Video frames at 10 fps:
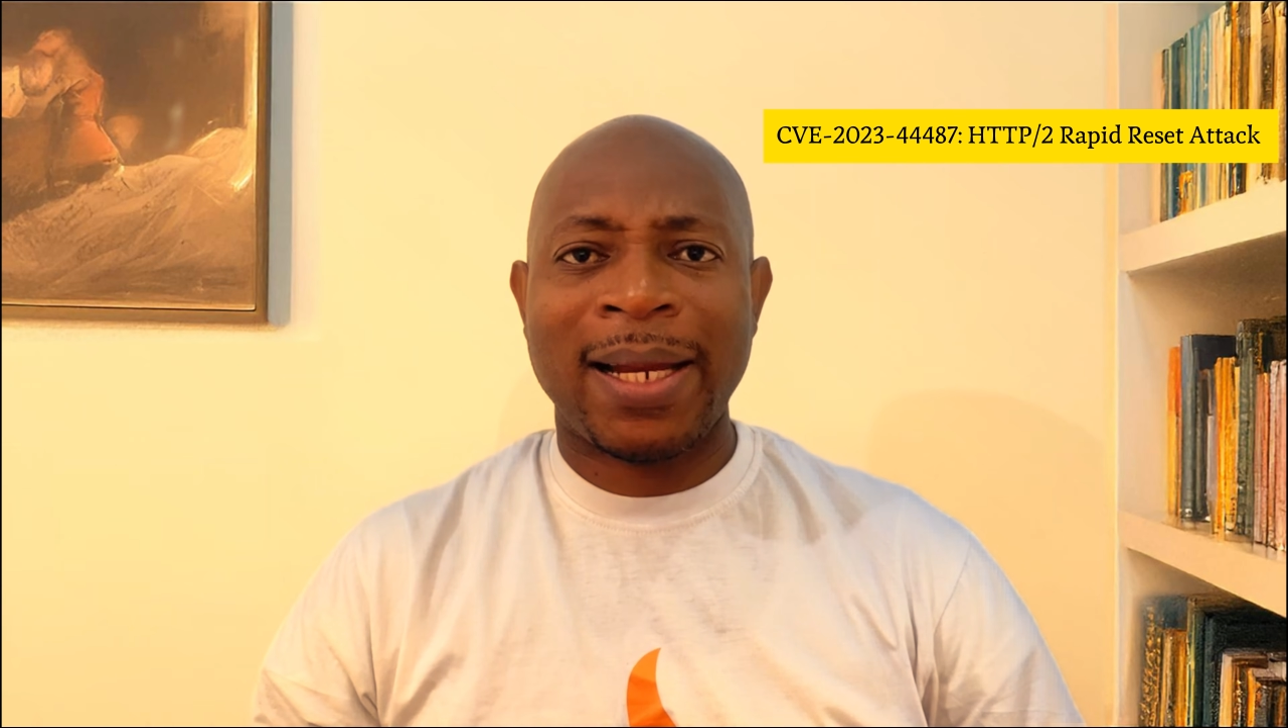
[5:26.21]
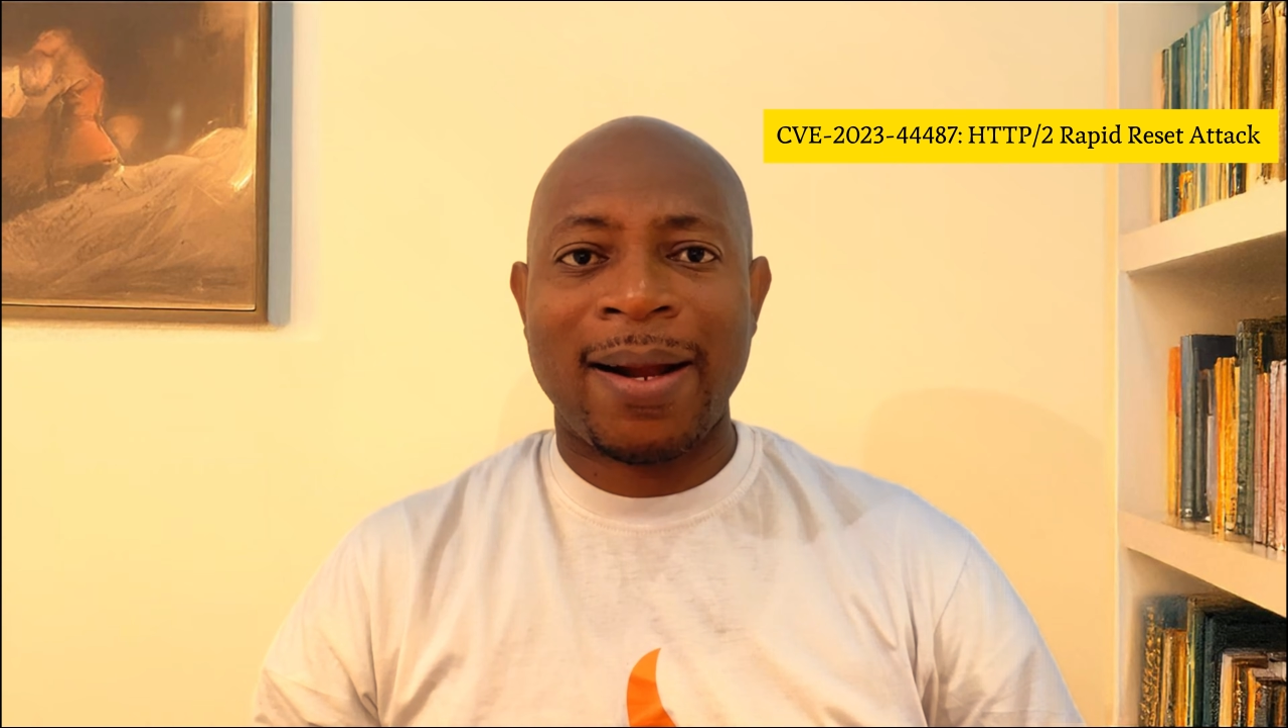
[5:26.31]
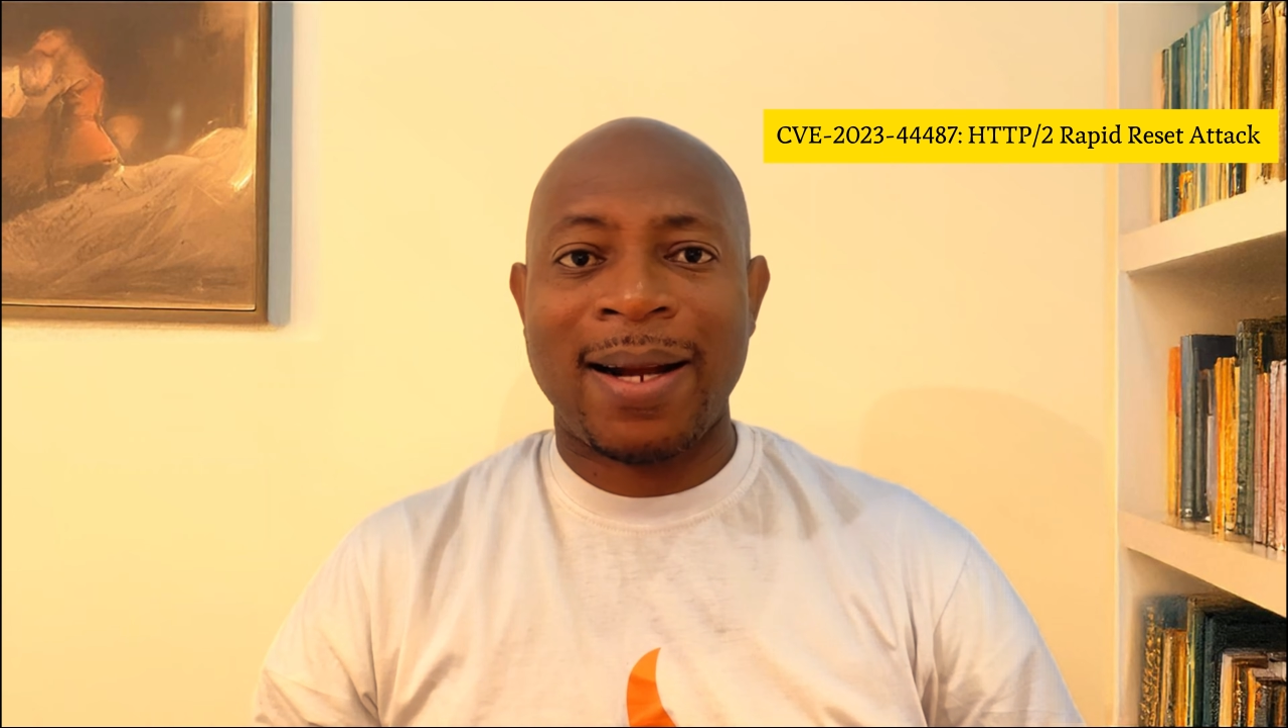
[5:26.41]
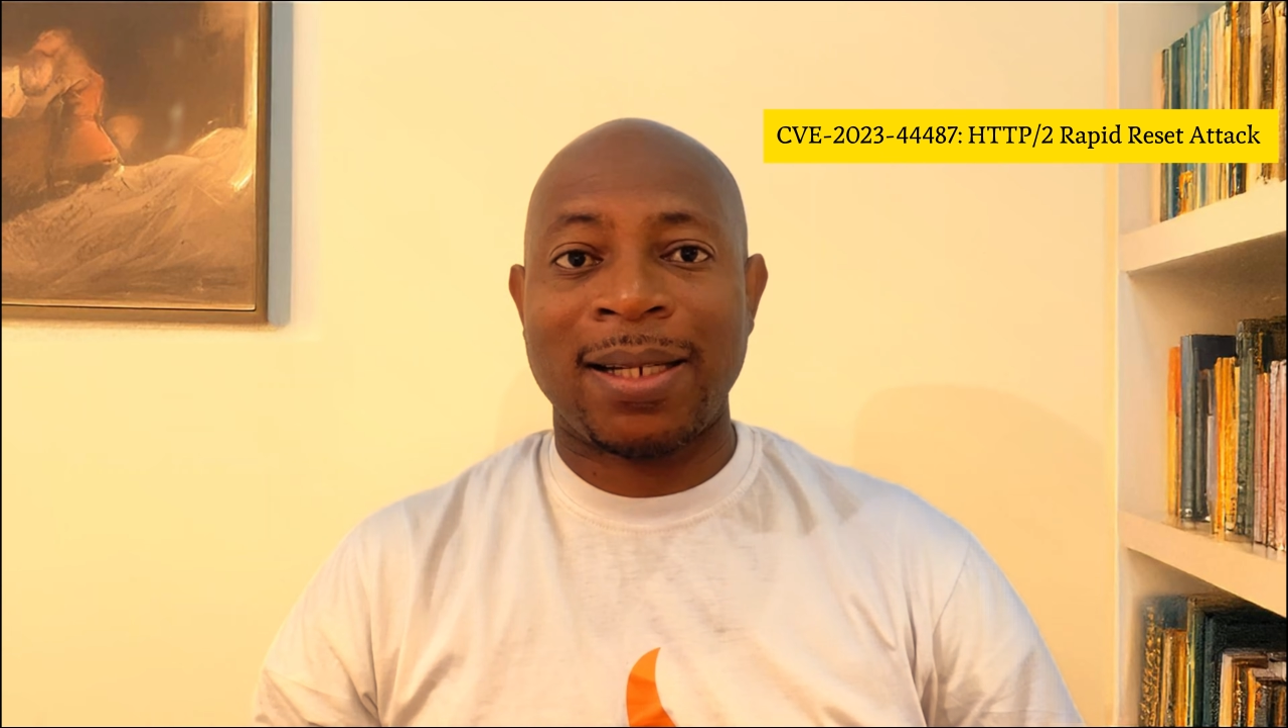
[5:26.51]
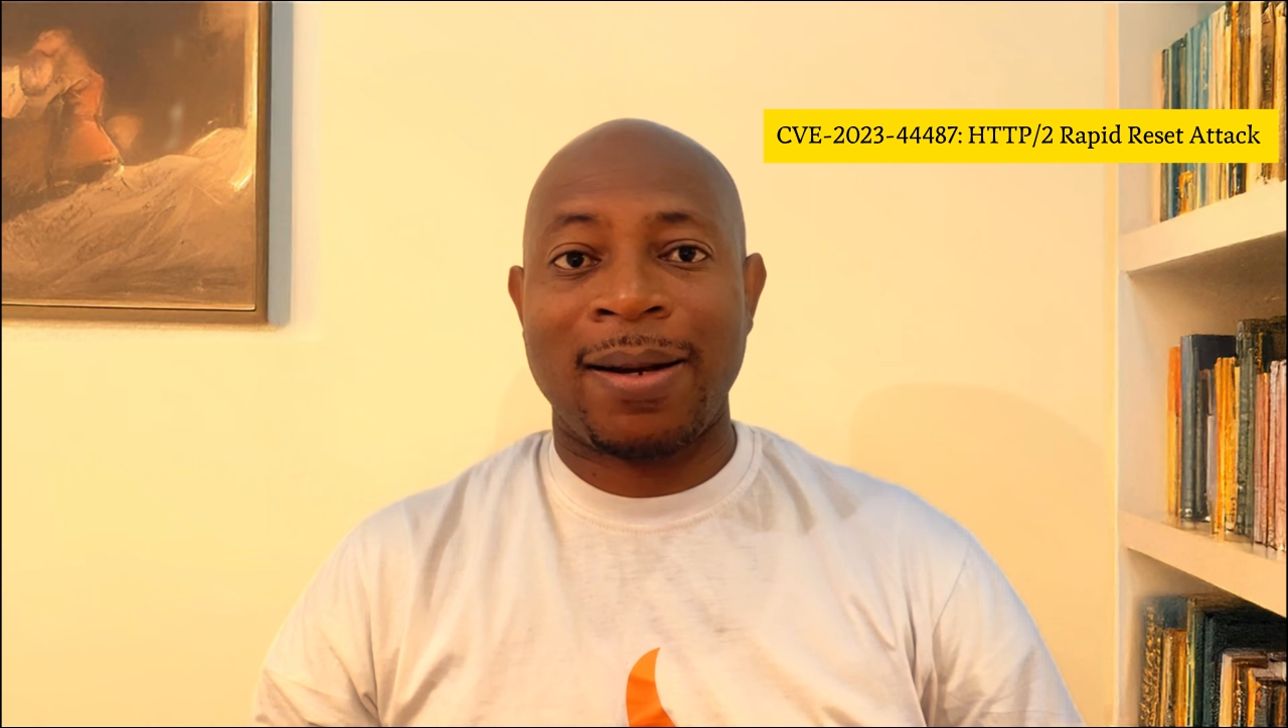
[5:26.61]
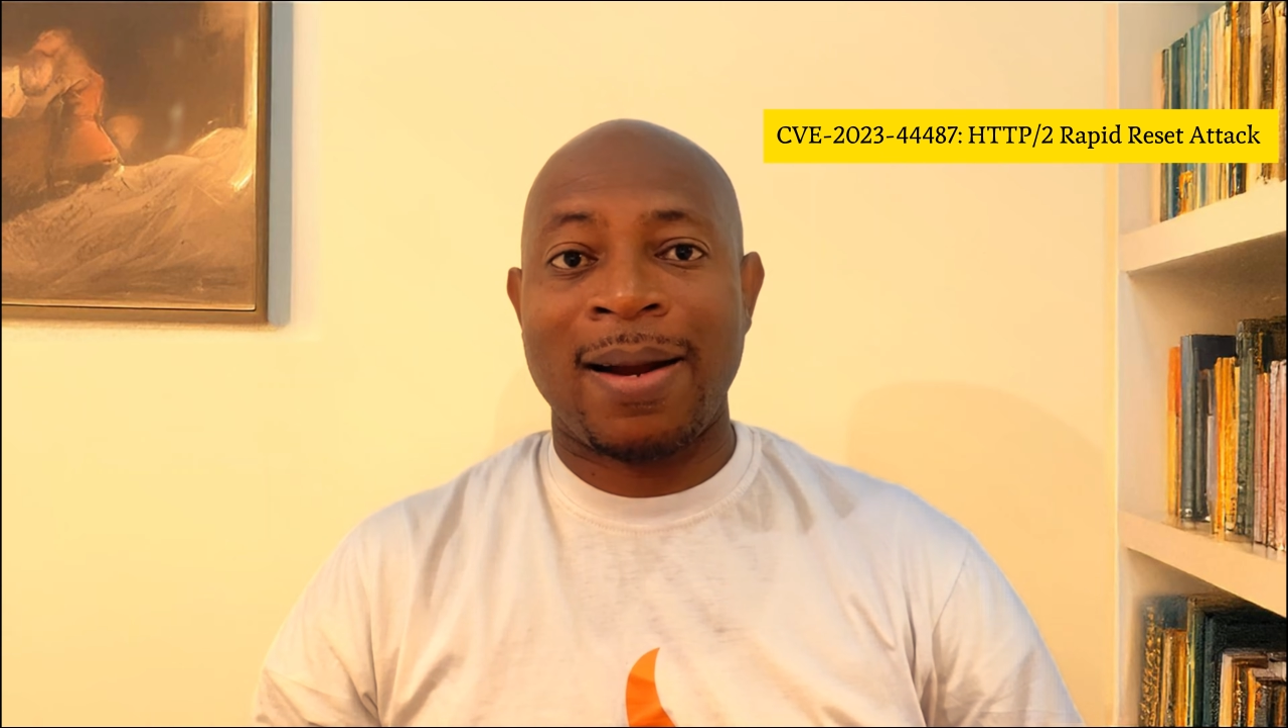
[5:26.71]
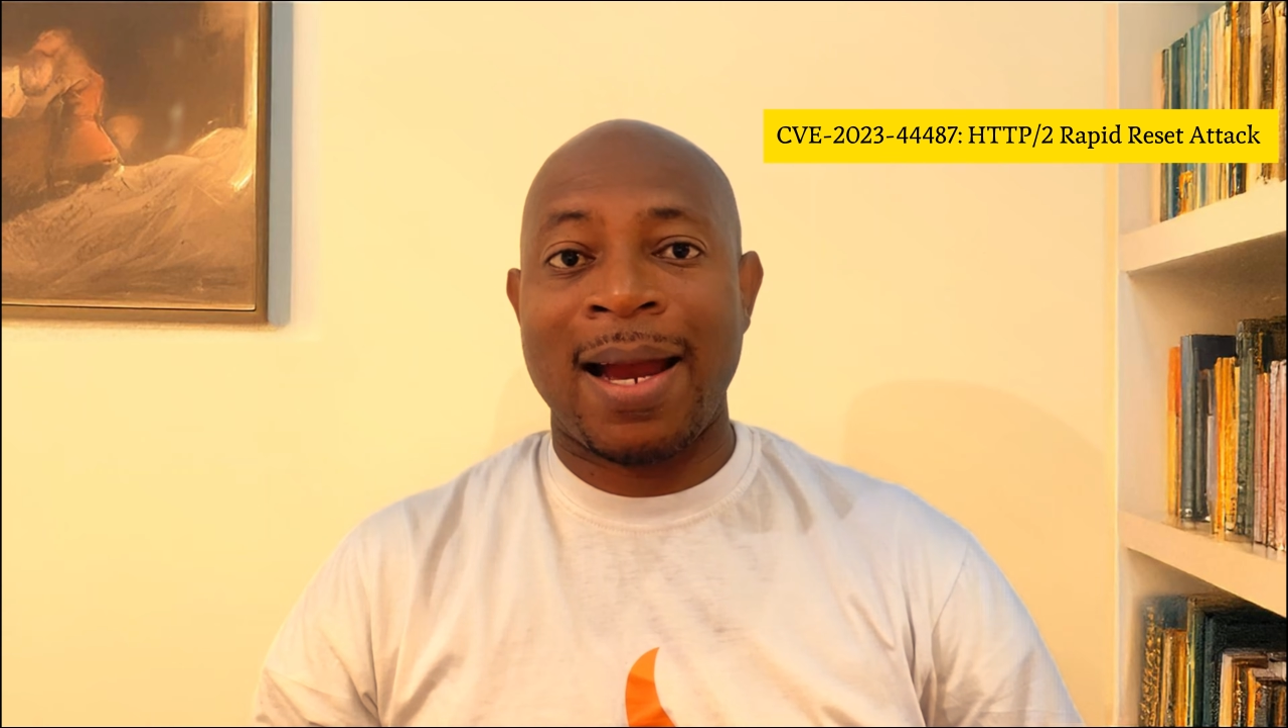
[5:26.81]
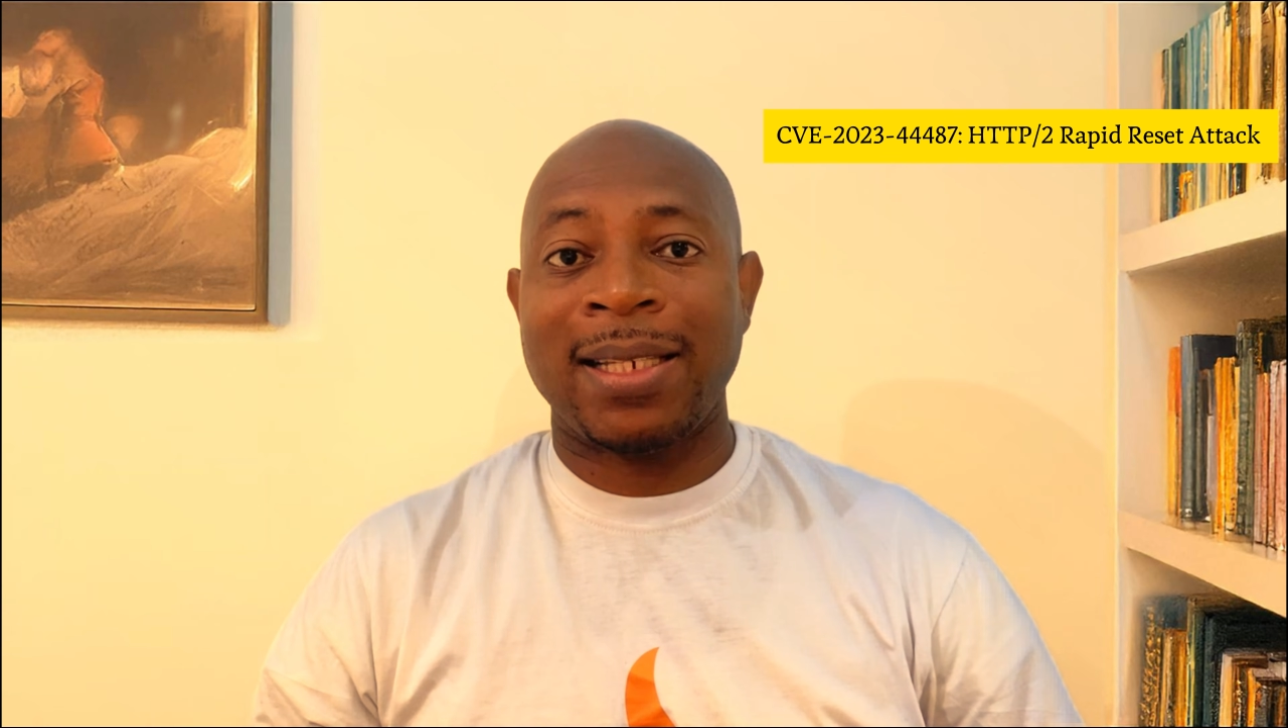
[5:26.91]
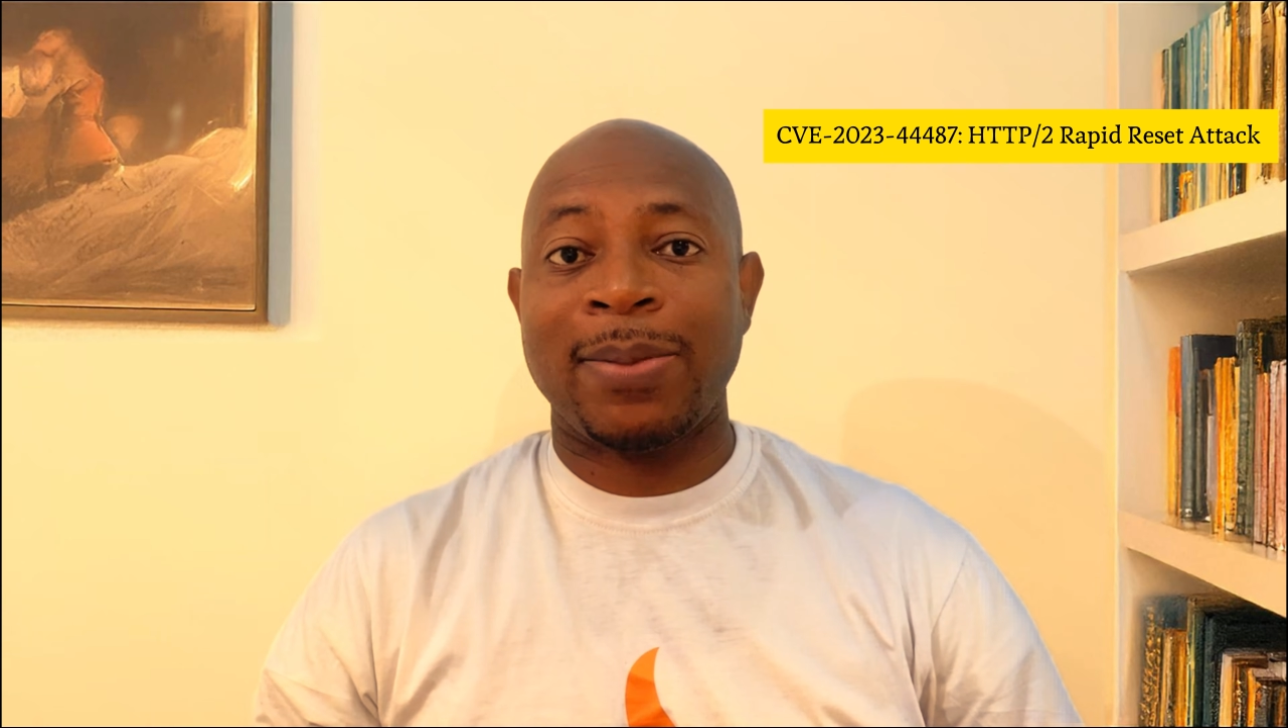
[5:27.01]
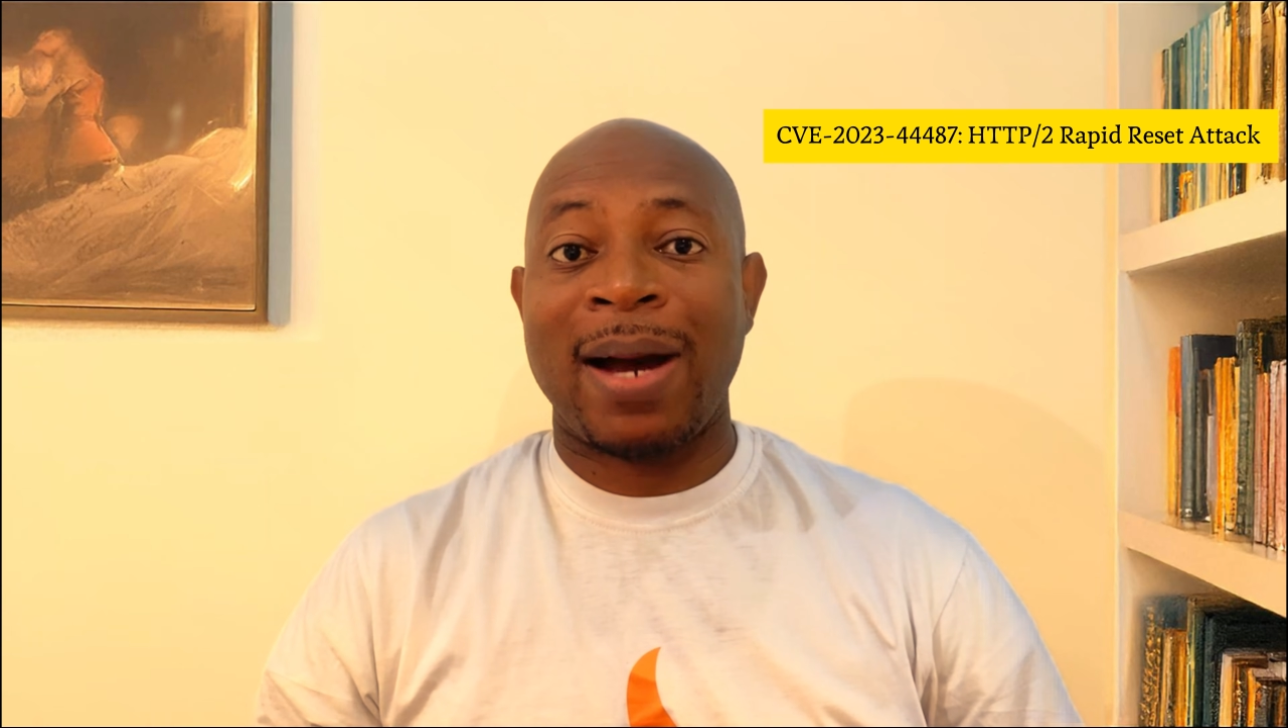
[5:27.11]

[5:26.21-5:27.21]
characterized